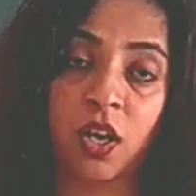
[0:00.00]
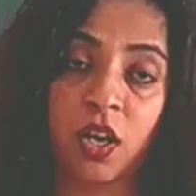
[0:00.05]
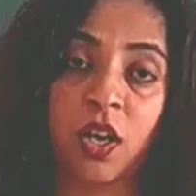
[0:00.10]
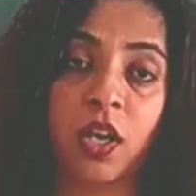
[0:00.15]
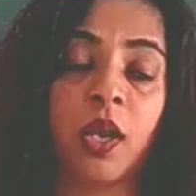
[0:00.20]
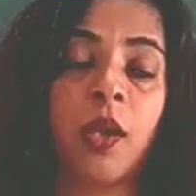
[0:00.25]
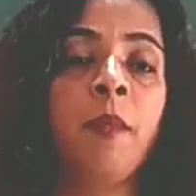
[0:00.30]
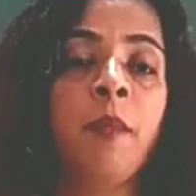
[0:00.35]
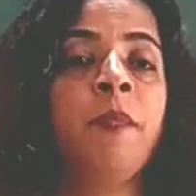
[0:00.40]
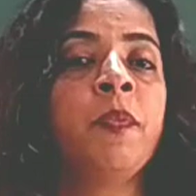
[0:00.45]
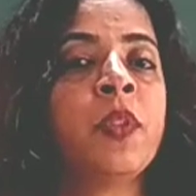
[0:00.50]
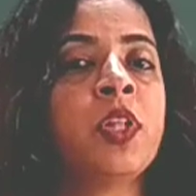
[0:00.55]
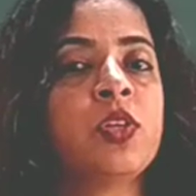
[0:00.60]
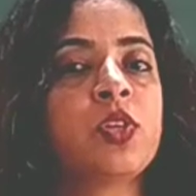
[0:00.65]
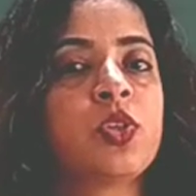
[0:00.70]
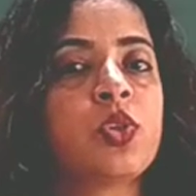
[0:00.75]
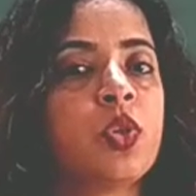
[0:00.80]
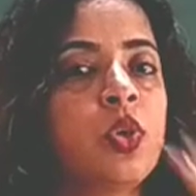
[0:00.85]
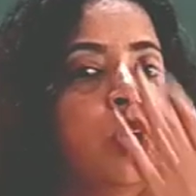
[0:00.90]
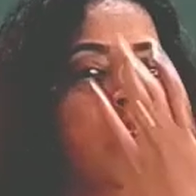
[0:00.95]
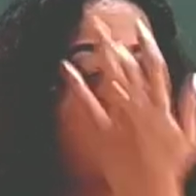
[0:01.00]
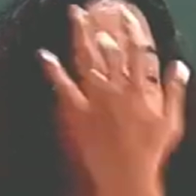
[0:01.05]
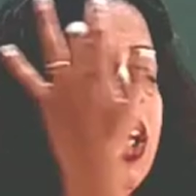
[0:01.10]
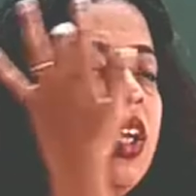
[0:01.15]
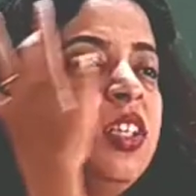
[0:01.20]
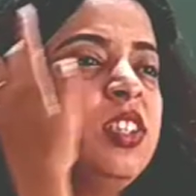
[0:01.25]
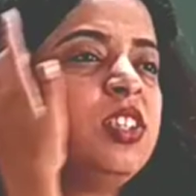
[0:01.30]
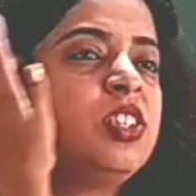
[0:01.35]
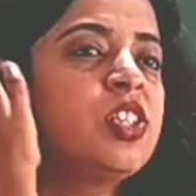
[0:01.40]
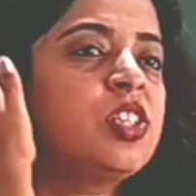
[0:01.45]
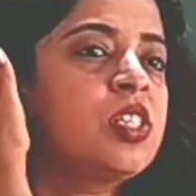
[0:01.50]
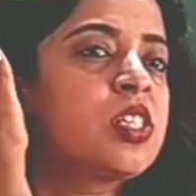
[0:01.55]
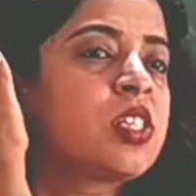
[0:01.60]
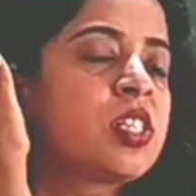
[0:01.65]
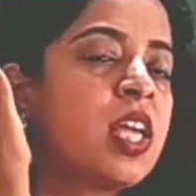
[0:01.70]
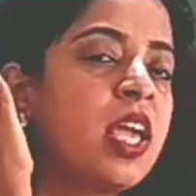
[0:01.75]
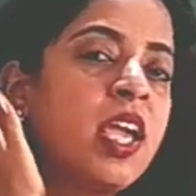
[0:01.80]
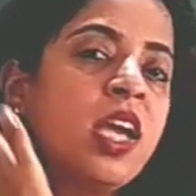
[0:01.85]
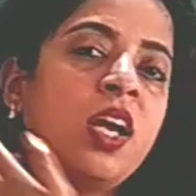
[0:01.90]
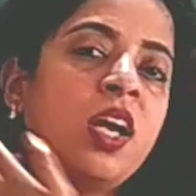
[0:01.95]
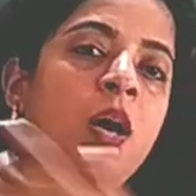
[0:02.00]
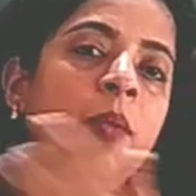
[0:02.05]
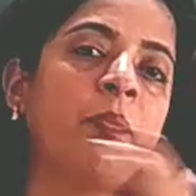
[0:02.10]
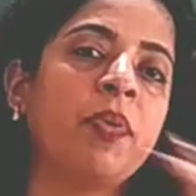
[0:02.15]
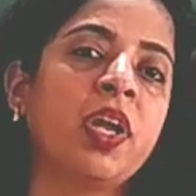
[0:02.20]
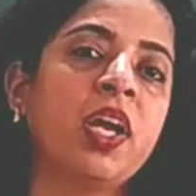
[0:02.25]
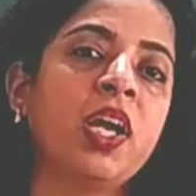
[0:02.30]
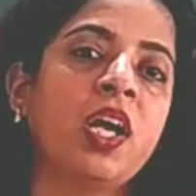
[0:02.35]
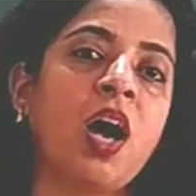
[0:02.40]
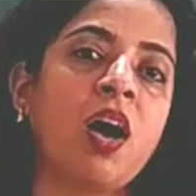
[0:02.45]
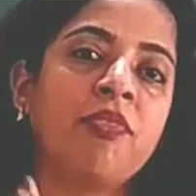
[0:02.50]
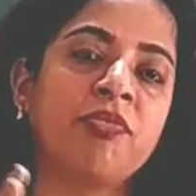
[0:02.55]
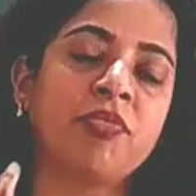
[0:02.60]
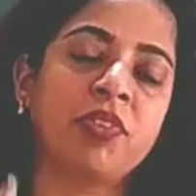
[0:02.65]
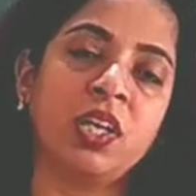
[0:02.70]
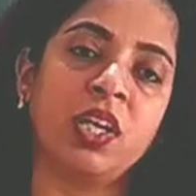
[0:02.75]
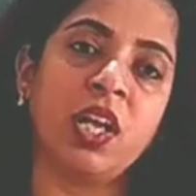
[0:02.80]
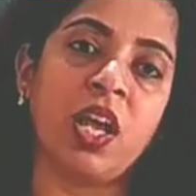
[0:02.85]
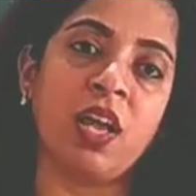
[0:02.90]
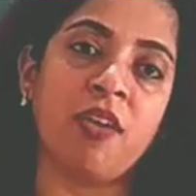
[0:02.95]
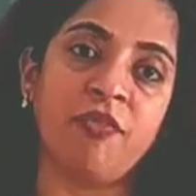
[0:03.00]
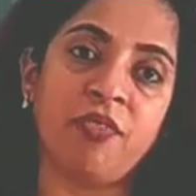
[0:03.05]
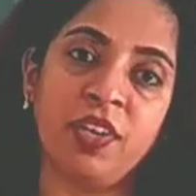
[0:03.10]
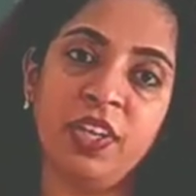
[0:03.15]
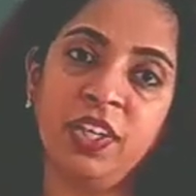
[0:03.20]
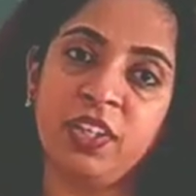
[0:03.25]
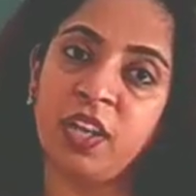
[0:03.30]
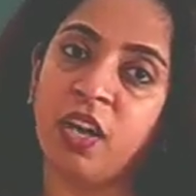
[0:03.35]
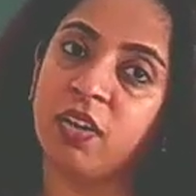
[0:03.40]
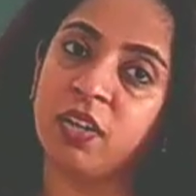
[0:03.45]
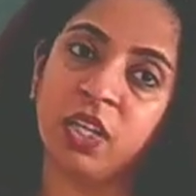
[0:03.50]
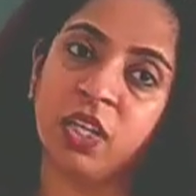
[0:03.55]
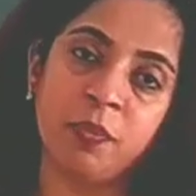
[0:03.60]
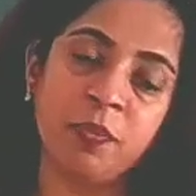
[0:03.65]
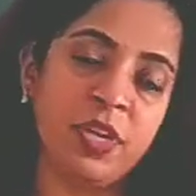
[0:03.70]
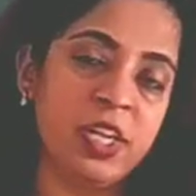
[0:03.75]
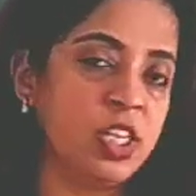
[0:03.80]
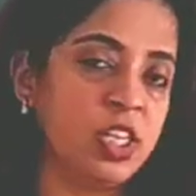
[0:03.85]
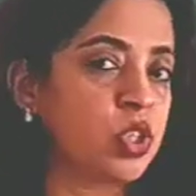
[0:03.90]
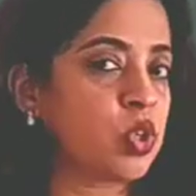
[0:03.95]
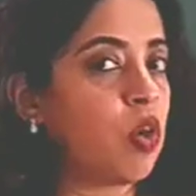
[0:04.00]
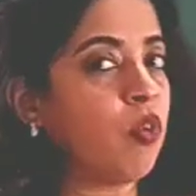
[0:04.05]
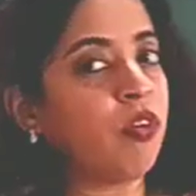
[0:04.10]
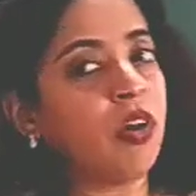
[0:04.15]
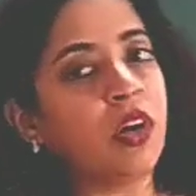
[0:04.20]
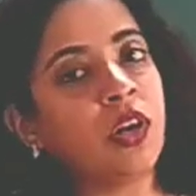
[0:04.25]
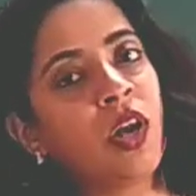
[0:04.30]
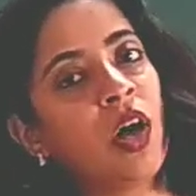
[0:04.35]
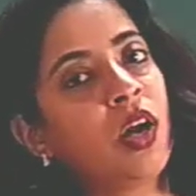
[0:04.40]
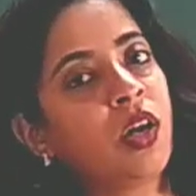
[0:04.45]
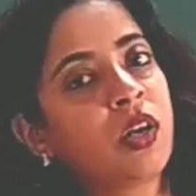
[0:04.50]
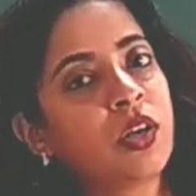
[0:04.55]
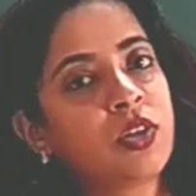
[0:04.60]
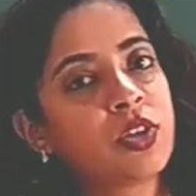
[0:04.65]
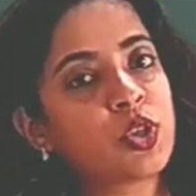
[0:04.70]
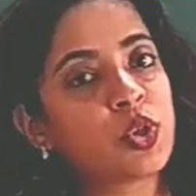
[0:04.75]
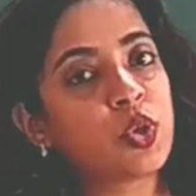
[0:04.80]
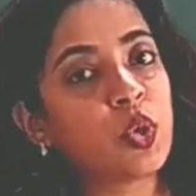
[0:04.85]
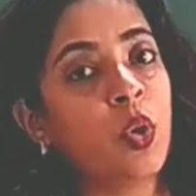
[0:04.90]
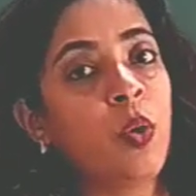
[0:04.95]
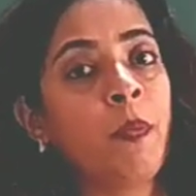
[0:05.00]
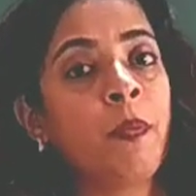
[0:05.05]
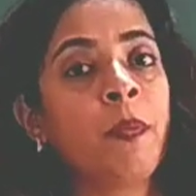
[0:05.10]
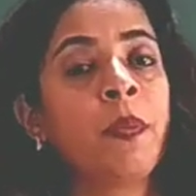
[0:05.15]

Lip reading: Okay. So just take a break after every 30 minutes or 1 hour or so.